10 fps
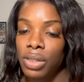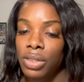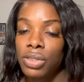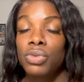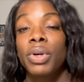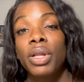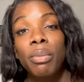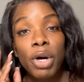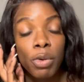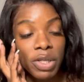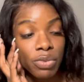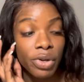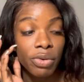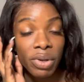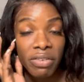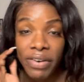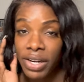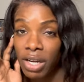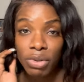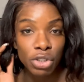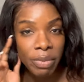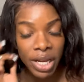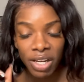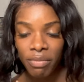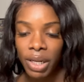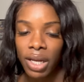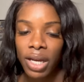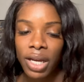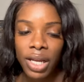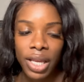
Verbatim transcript: this is one of the moments where you really found out what you made of Milan